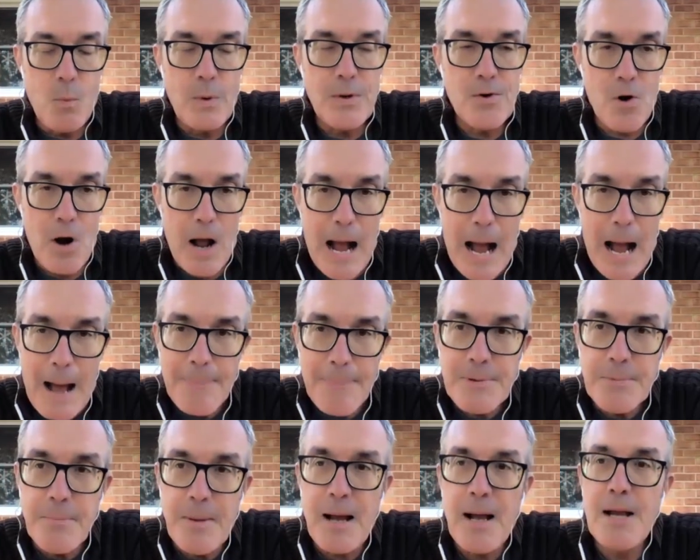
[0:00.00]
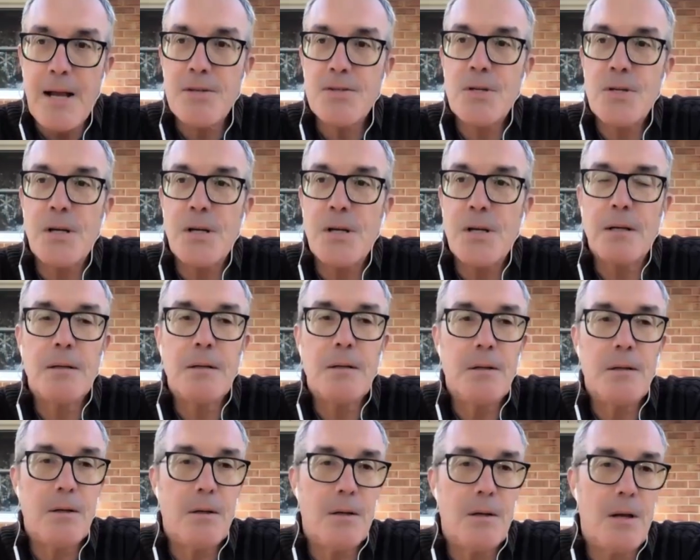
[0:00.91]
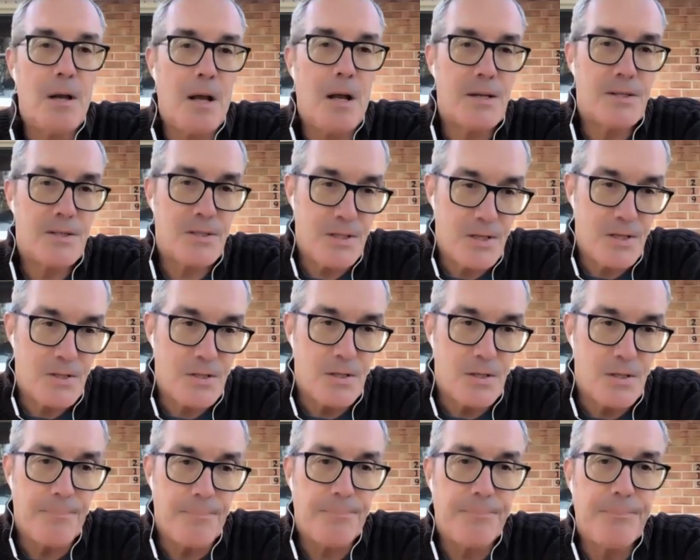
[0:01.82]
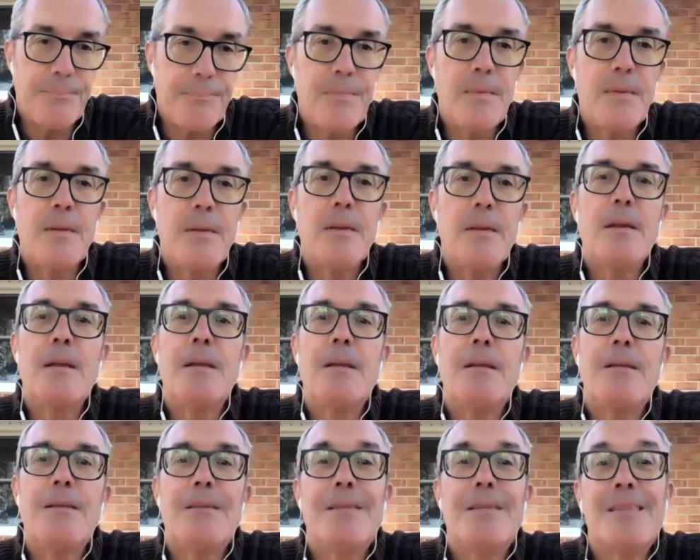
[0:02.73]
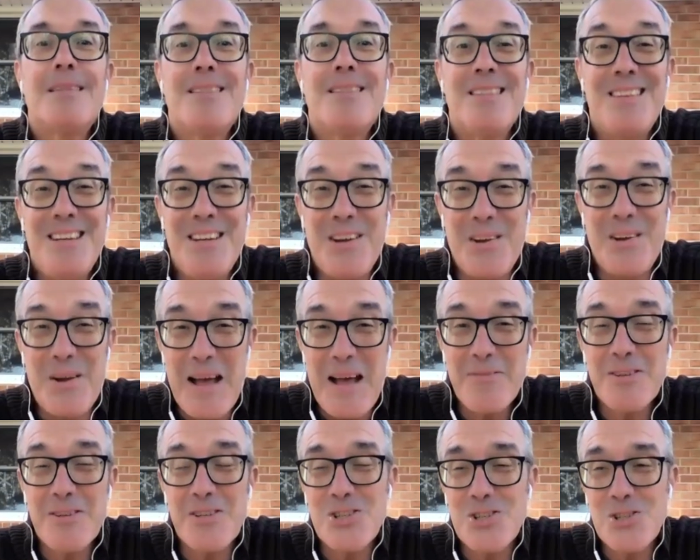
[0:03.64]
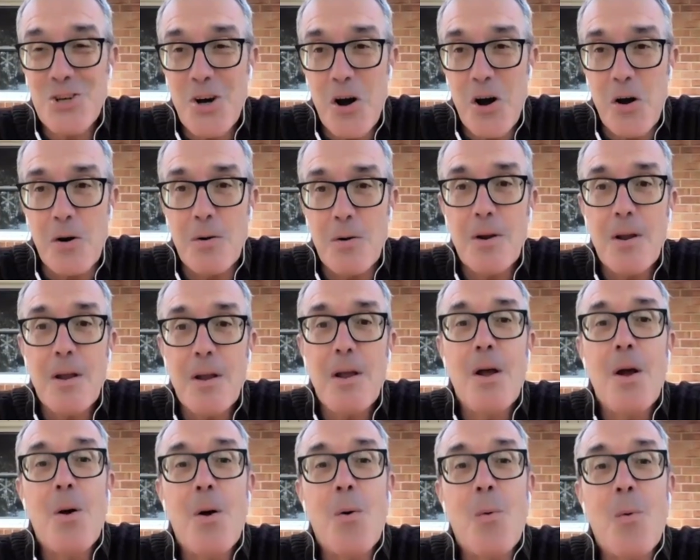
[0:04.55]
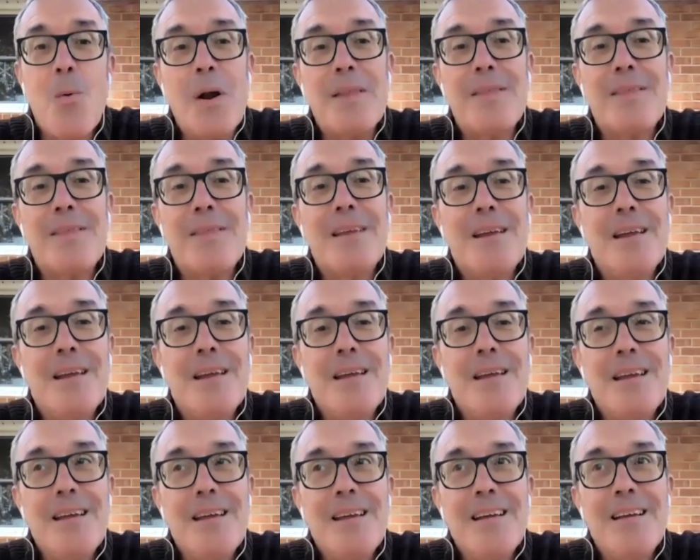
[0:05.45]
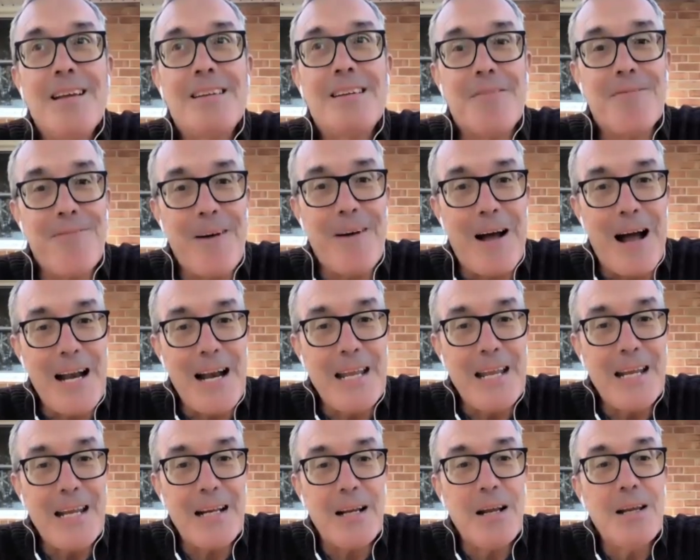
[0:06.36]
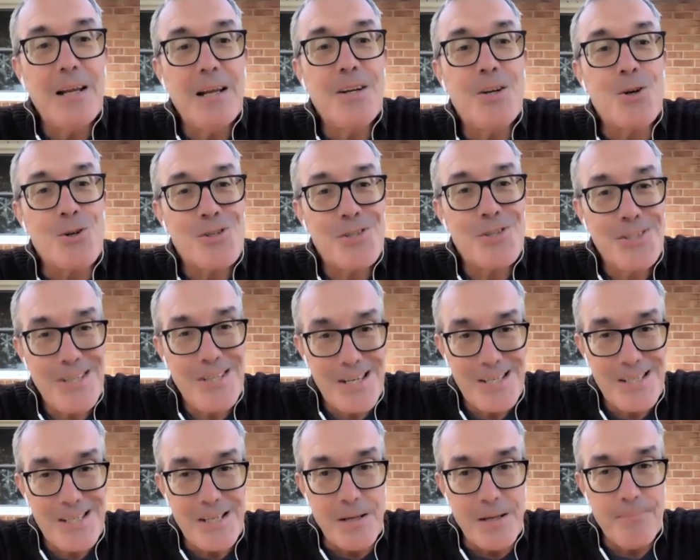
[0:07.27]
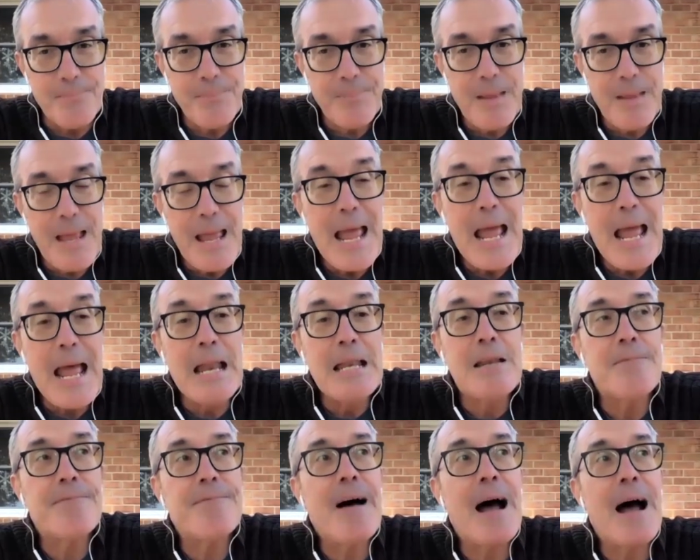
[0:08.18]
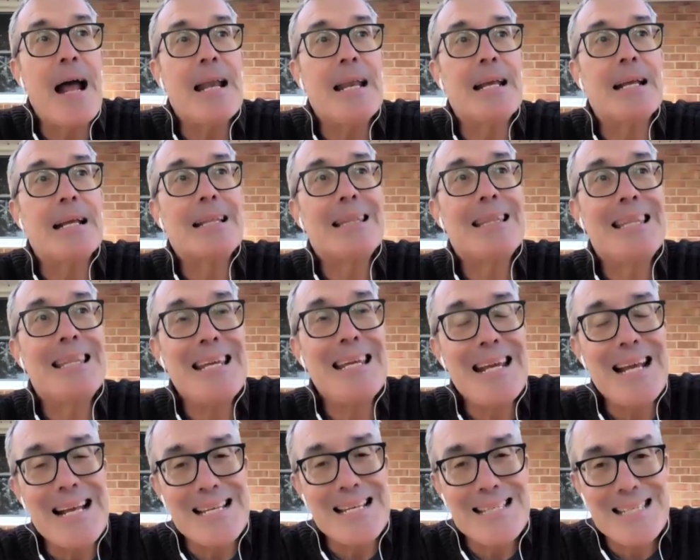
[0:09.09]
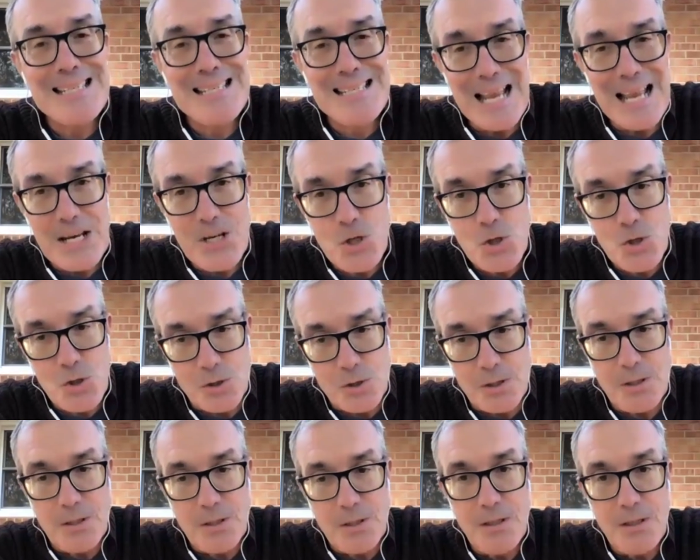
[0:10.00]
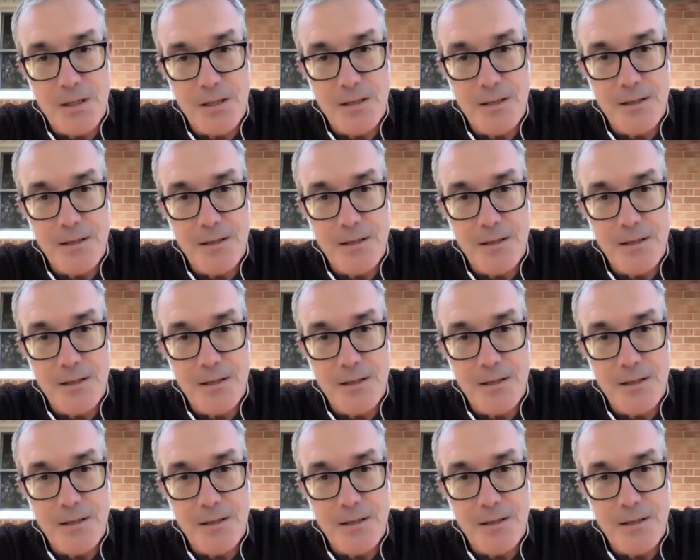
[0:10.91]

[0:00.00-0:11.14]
when you're optimizing a system, you have to start with defining your system and defining the essential,